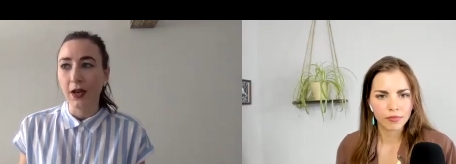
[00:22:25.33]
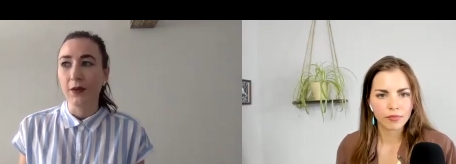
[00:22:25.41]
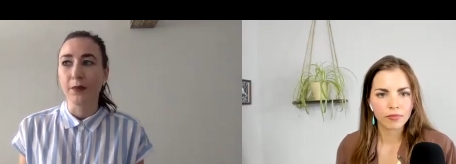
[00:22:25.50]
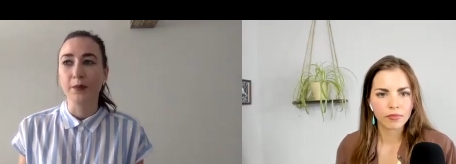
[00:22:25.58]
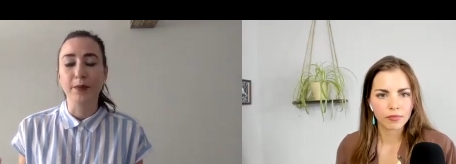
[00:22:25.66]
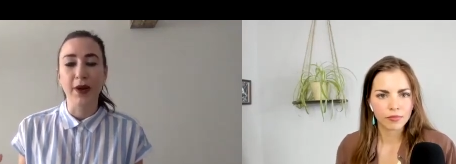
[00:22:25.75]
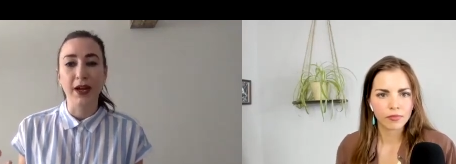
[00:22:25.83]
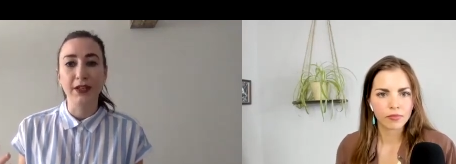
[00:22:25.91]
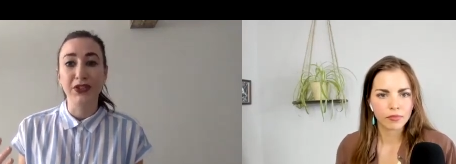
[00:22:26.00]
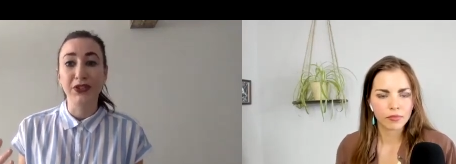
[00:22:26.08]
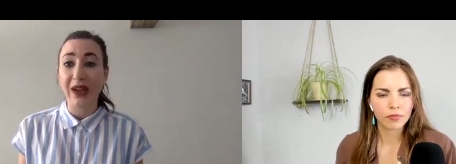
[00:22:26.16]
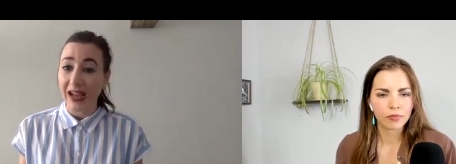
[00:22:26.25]
Speaker 1: but
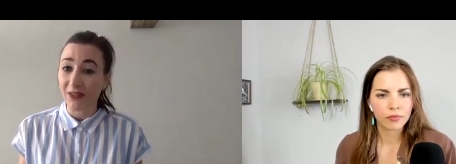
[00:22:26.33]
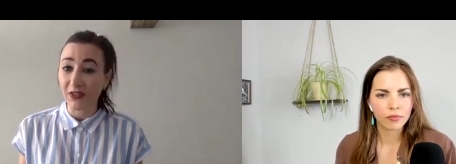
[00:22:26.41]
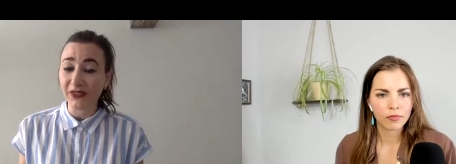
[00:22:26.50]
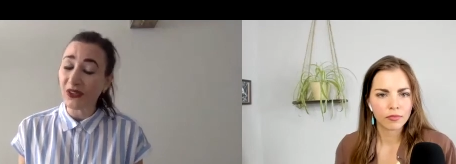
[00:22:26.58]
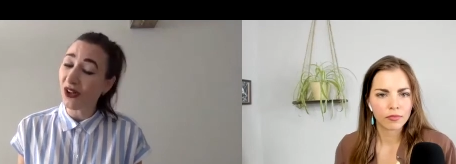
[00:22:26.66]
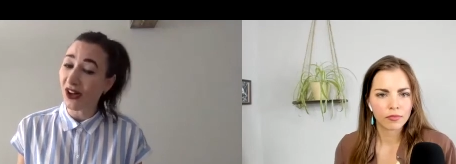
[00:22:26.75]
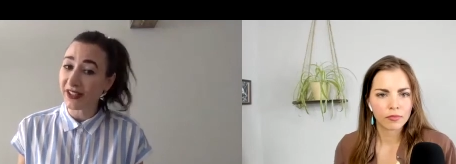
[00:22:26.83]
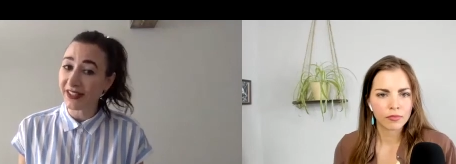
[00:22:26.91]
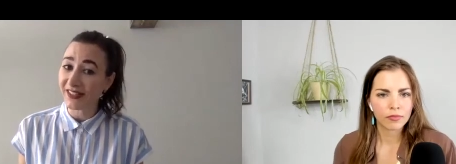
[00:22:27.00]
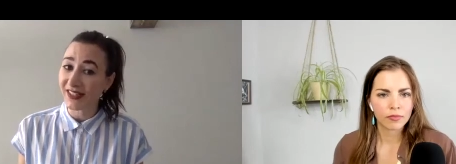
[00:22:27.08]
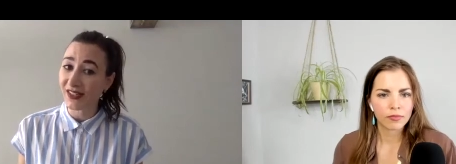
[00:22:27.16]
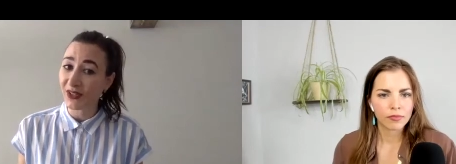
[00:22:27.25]
you have a full
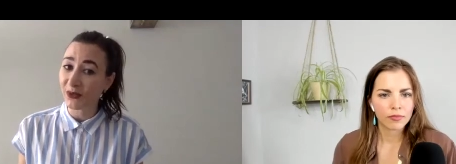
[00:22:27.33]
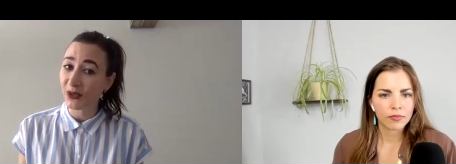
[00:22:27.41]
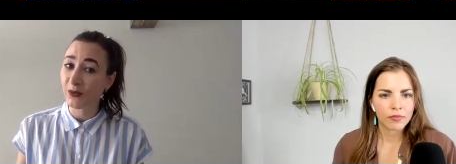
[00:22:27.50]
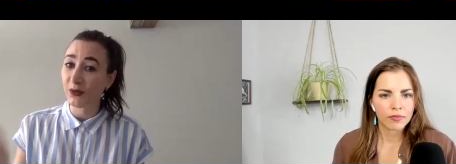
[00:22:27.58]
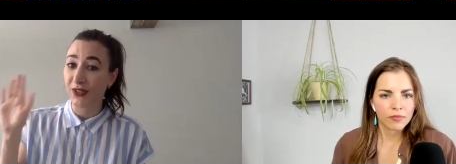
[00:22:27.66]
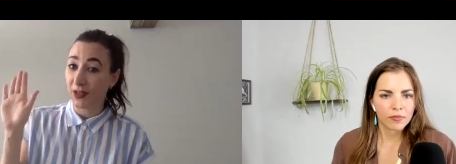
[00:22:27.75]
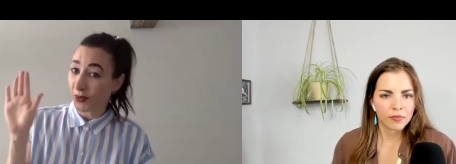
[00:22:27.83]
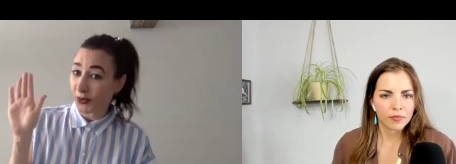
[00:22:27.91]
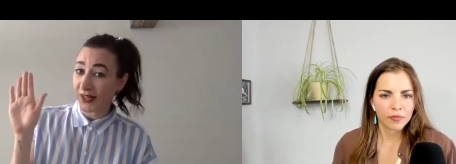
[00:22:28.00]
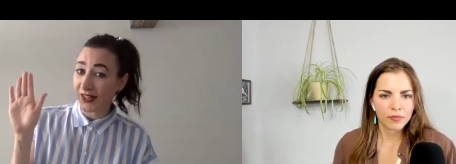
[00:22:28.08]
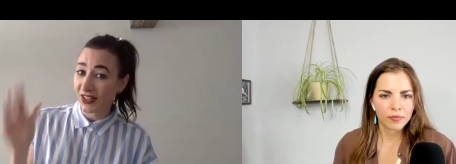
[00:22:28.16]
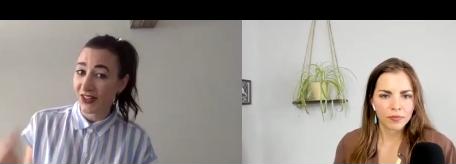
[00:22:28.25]
audience in the room who's able to
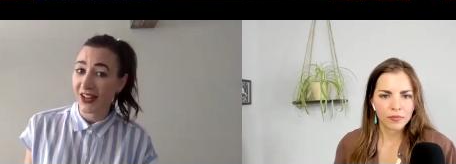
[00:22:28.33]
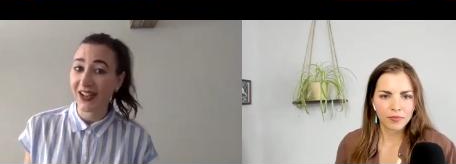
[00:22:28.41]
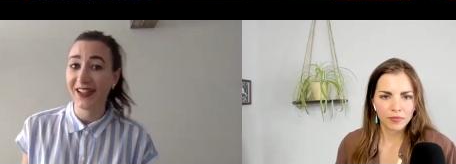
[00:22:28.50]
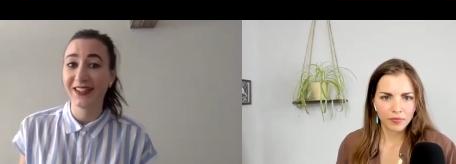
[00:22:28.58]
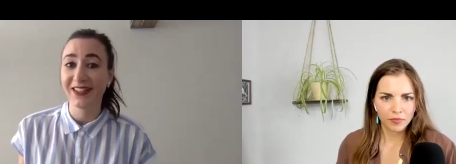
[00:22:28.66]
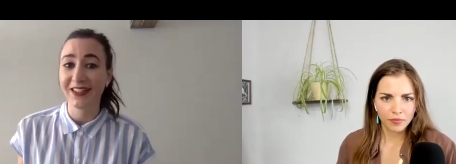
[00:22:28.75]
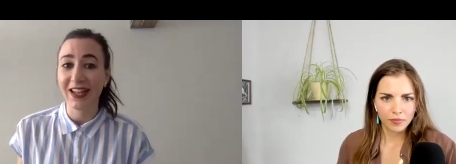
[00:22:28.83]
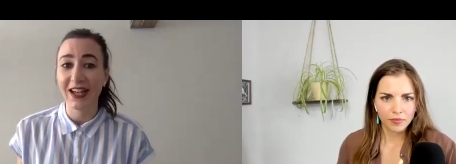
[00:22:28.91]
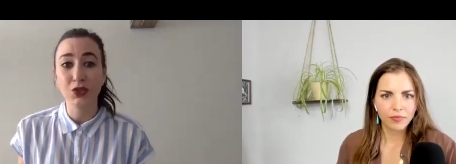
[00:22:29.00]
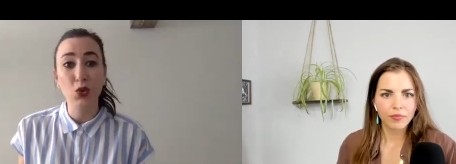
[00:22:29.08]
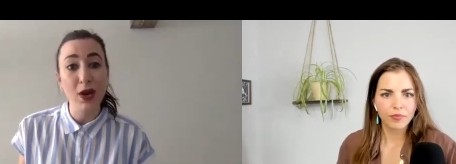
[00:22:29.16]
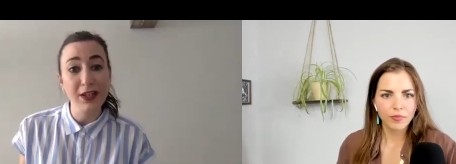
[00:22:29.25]
raise their hand and ask
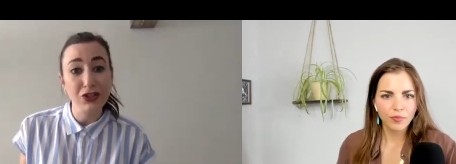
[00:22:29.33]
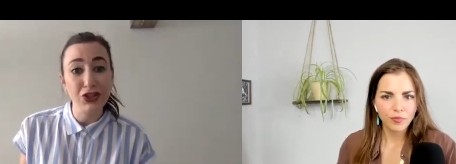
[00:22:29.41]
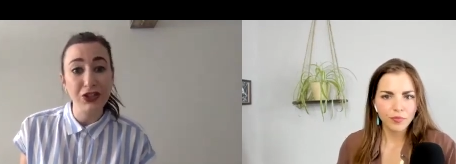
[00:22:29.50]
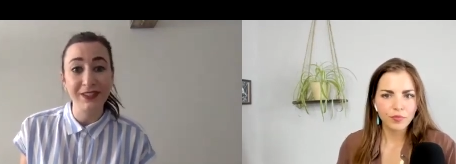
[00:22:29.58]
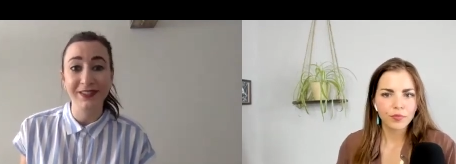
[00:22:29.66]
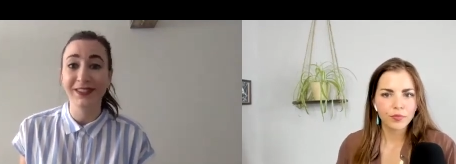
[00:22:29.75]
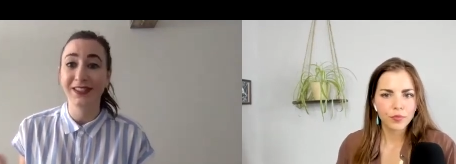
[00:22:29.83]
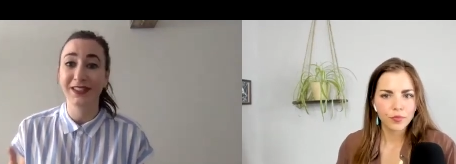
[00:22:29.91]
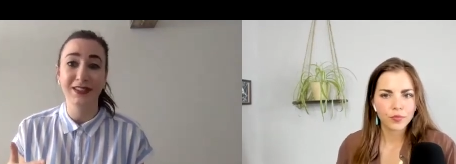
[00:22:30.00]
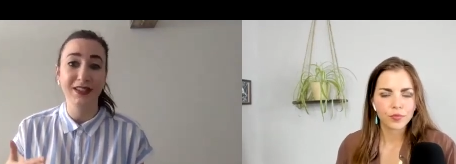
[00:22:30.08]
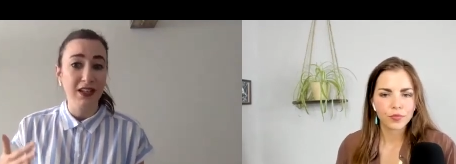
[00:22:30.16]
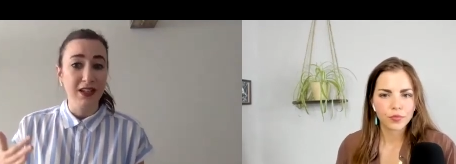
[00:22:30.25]
questions and
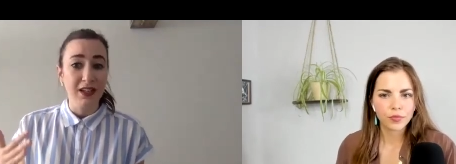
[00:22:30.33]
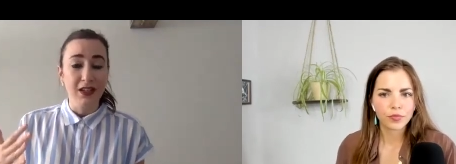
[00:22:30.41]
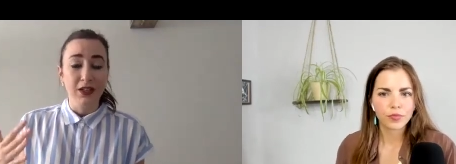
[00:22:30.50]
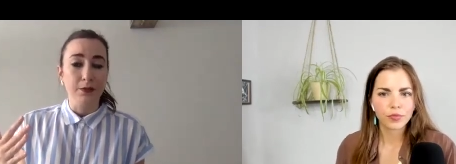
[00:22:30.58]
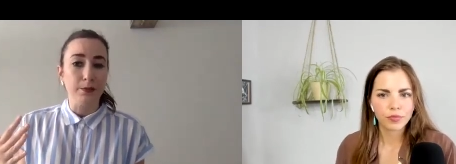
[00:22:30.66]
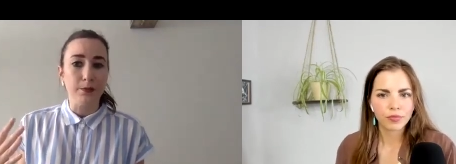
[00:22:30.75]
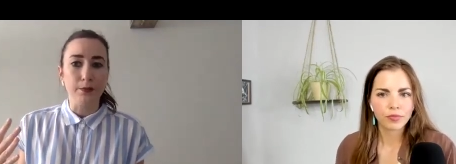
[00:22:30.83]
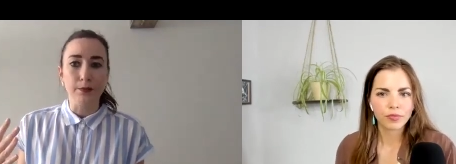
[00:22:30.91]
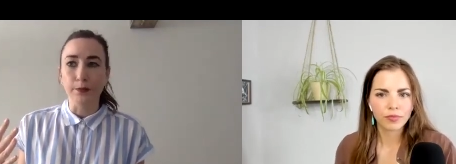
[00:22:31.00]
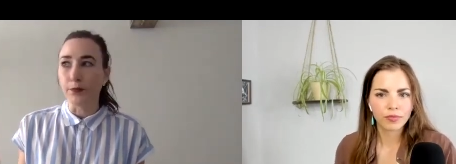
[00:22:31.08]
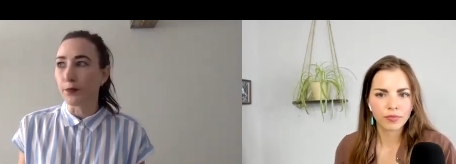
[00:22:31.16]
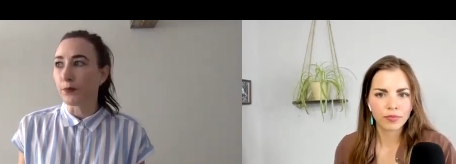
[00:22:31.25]

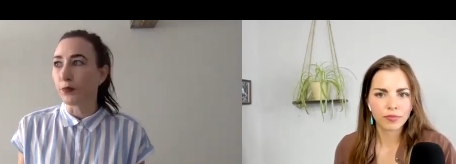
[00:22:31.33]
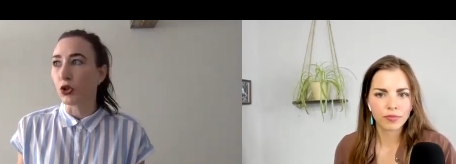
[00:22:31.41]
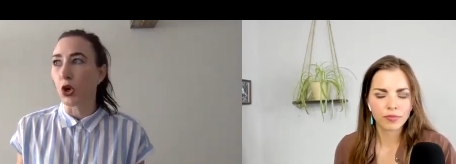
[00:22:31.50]
go